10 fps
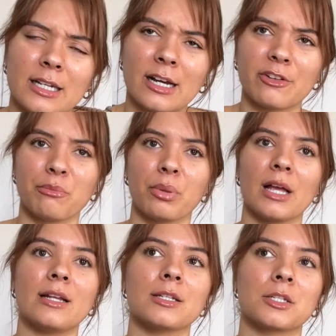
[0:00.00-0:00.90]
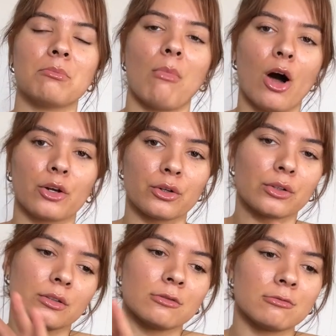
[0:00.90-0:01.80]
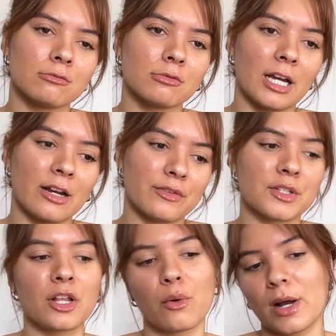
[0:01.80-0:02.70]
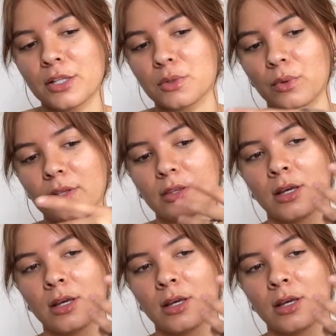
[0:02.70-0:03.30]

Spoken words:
Kind of blend modern kind of silhouettes with